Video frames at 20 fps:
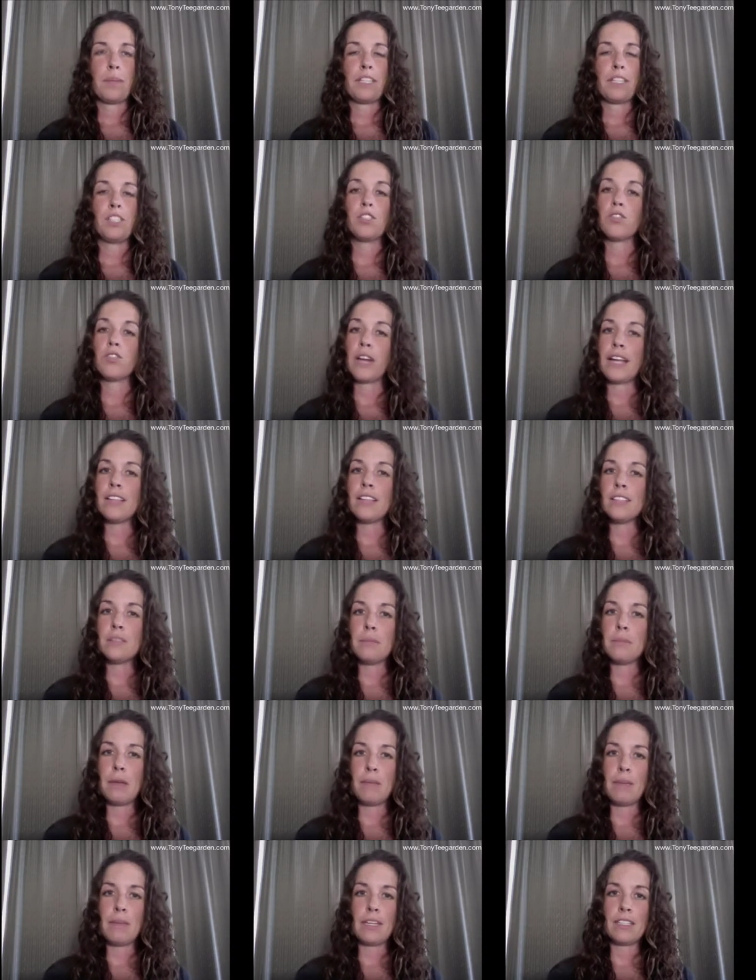strengths
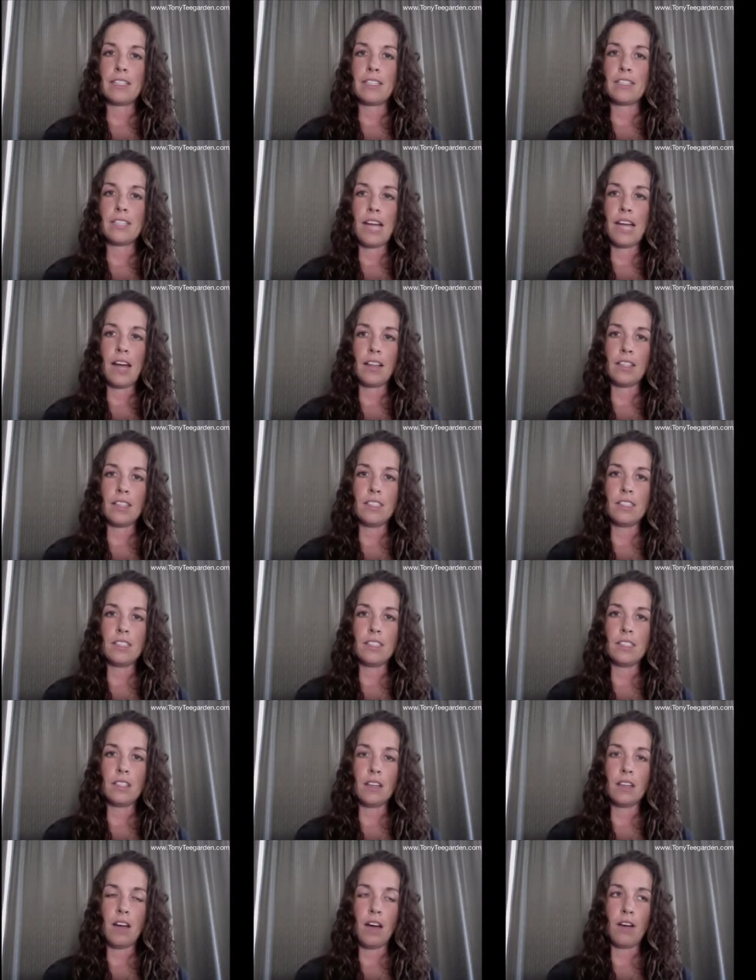and my biggest
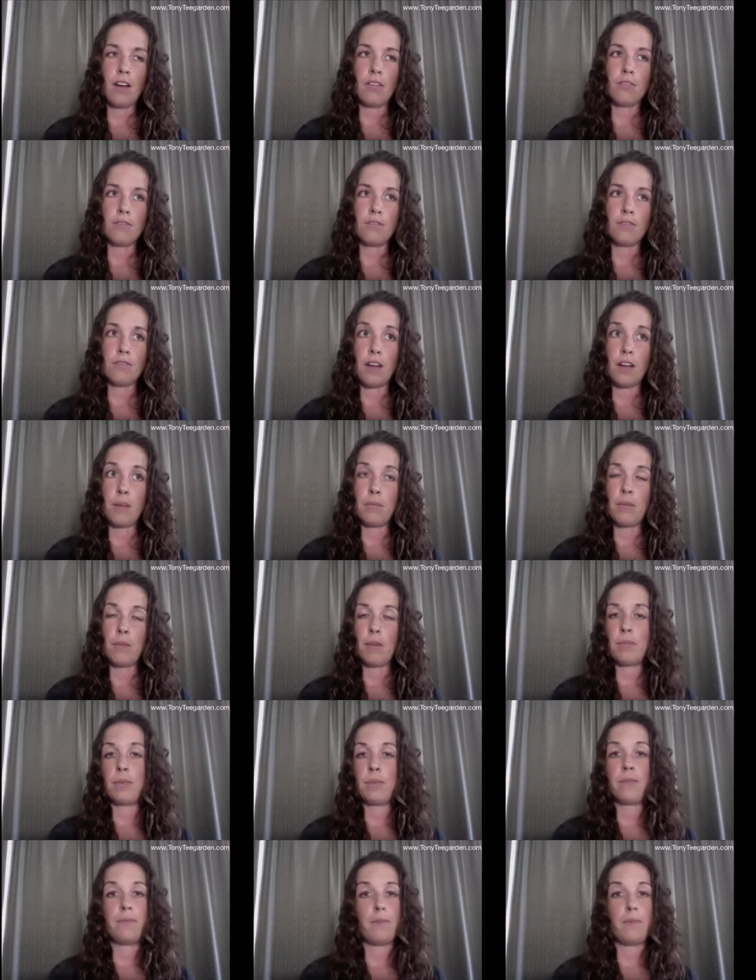talents of
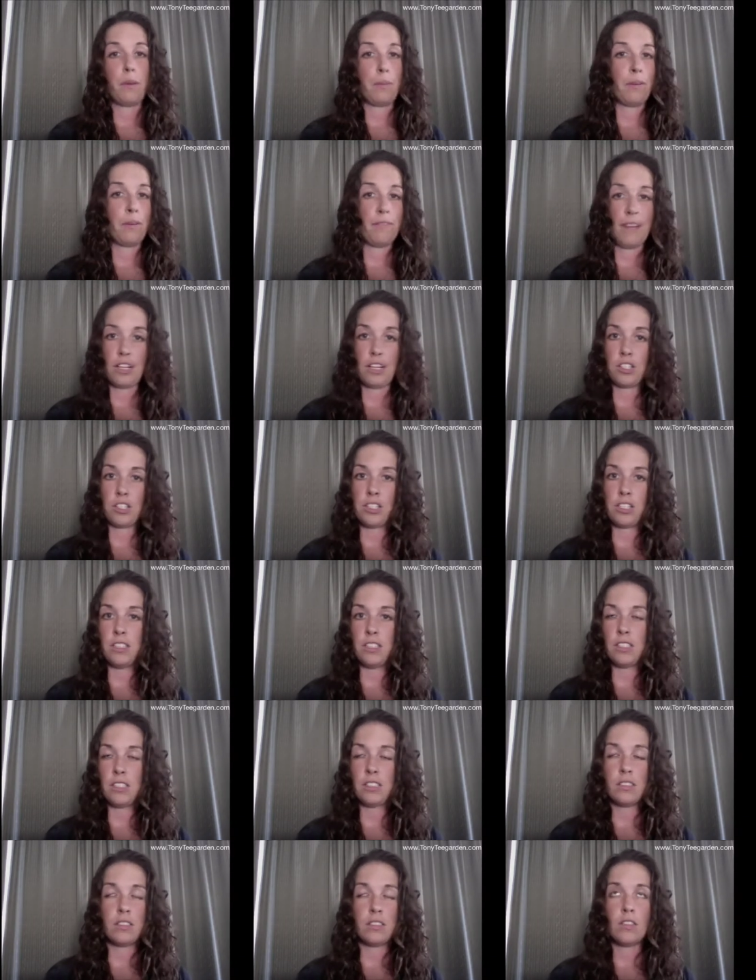I'm a
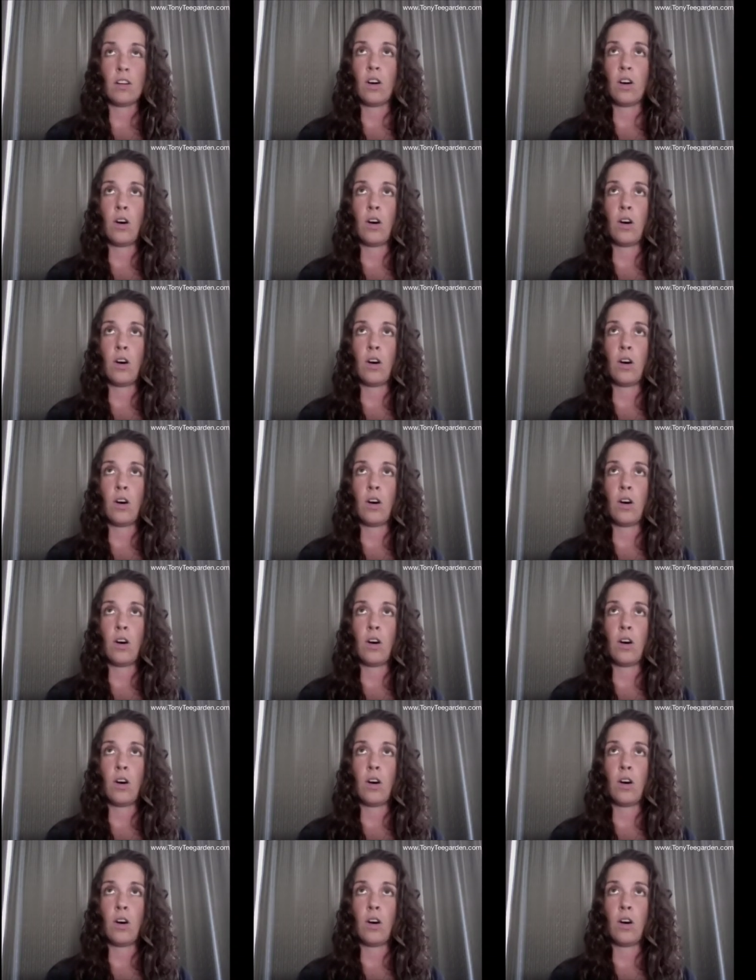perfectionist.